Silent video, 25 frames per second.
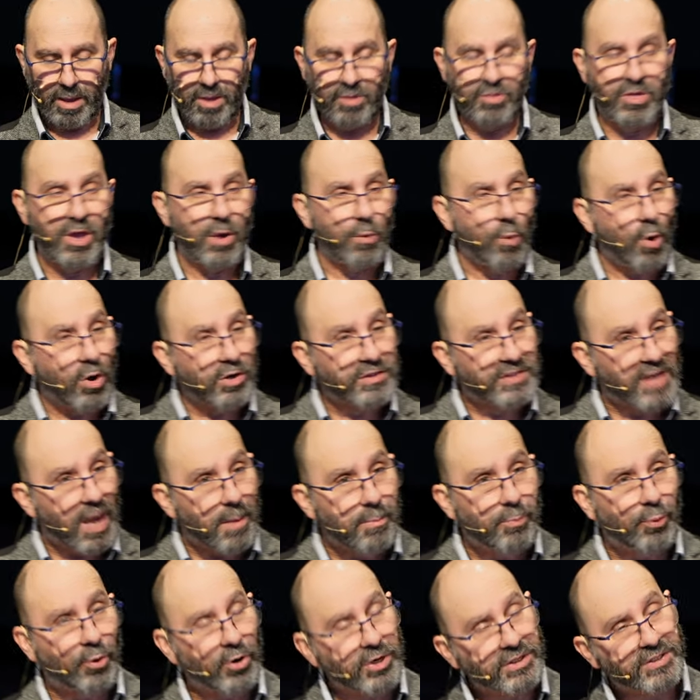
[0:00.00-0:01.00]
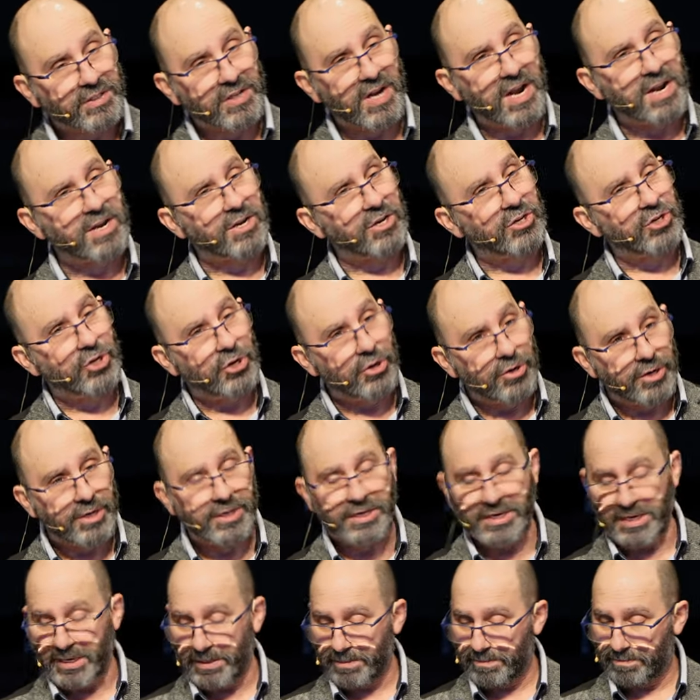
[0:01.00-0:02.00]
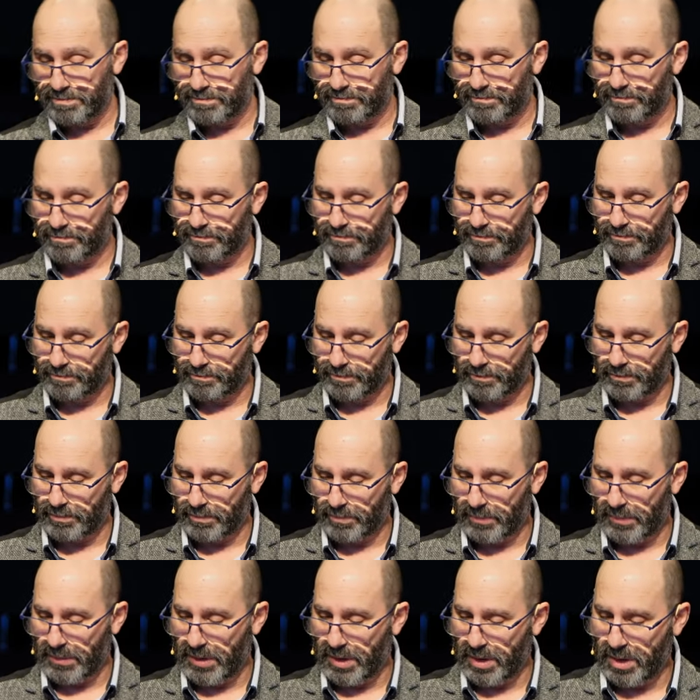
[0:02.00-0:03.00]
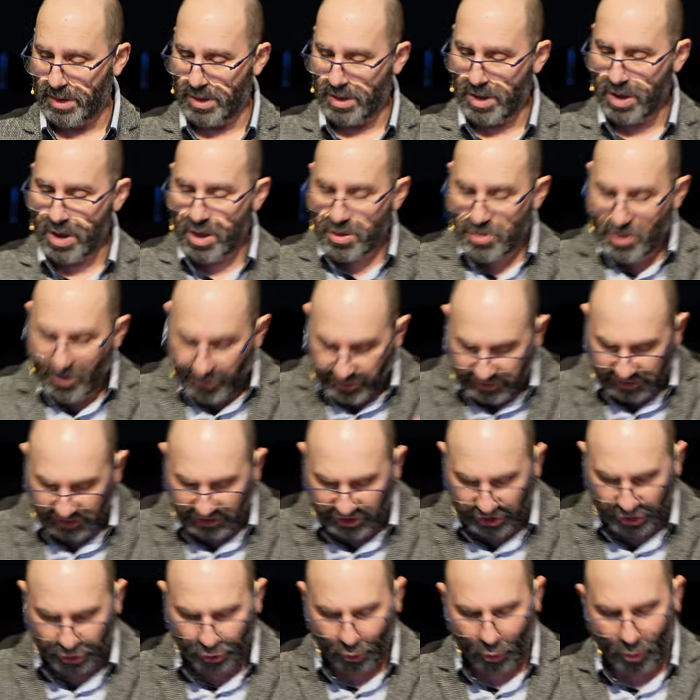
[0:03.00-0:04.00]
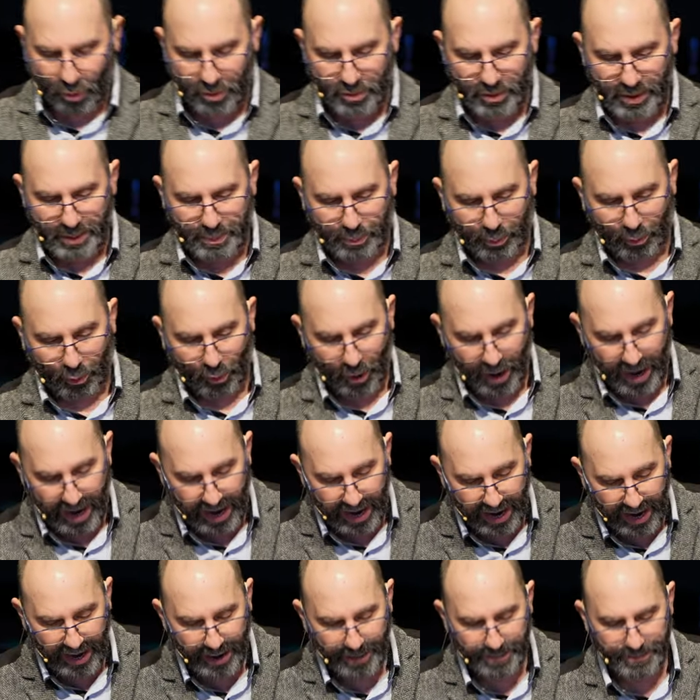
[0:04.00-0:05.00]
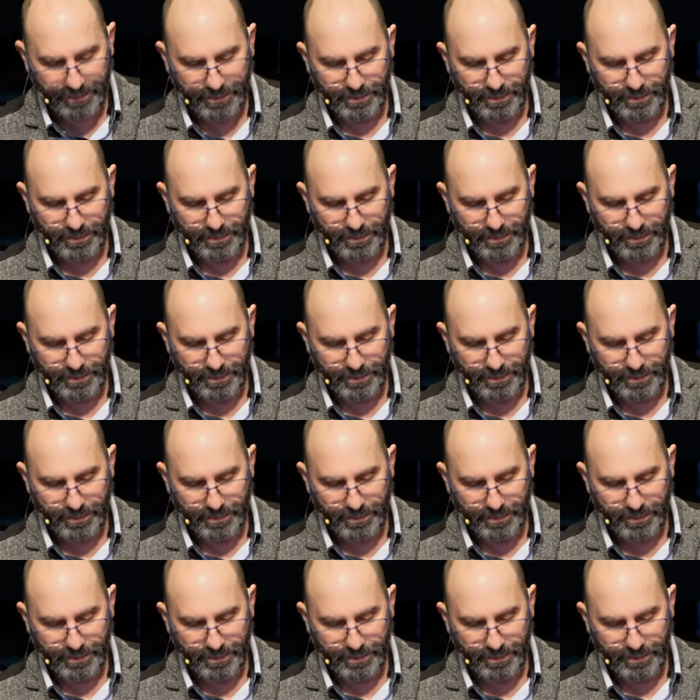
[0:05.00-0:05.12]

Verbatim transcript: There was unprecedented unity. There was extraordinary prayer.